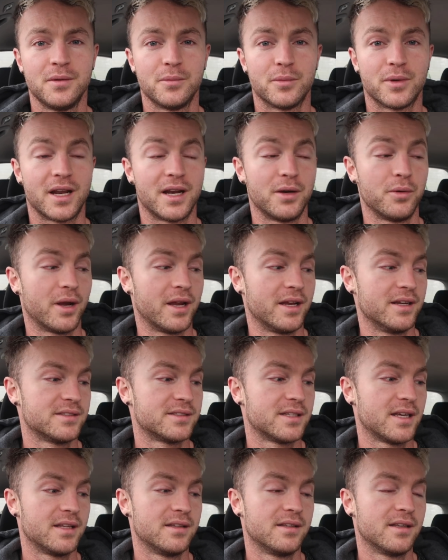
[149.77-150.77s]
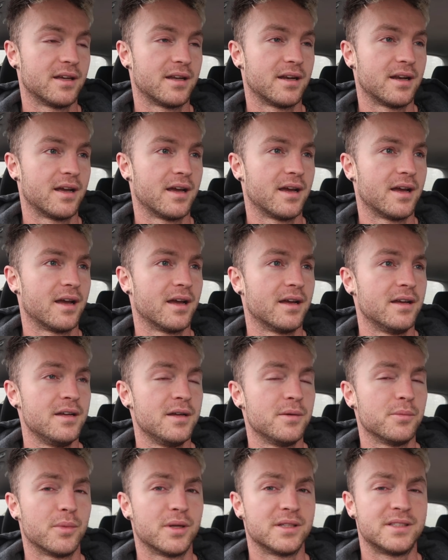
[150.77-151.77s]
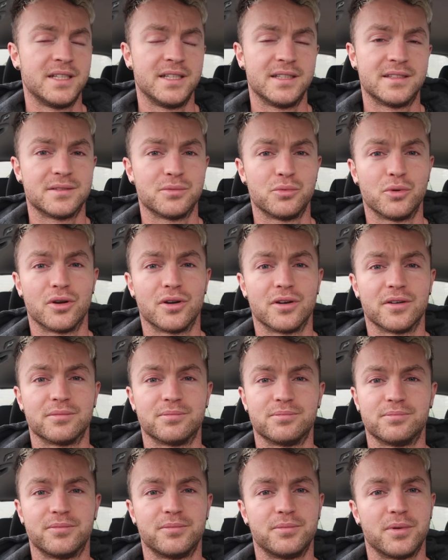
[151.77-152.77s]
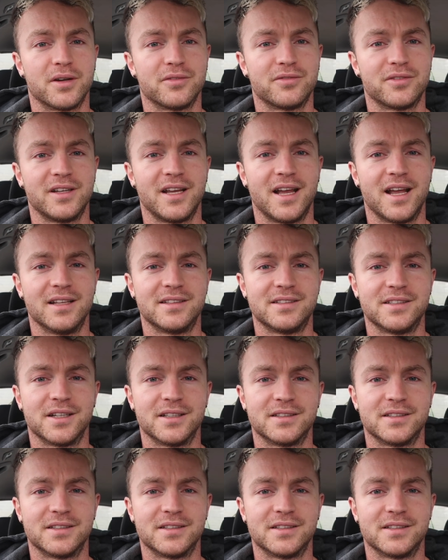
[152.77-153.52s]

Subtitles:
But anyway, he said that my teeth were perfectly healthy.